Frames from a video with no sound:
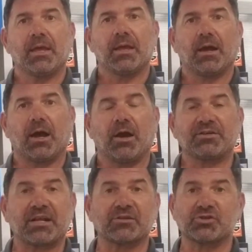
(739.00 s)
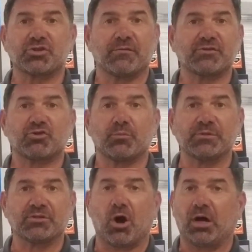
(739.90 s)
our technical service group
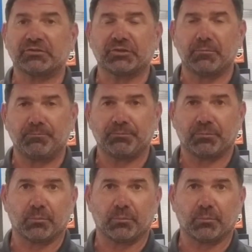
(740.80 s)
is awesome.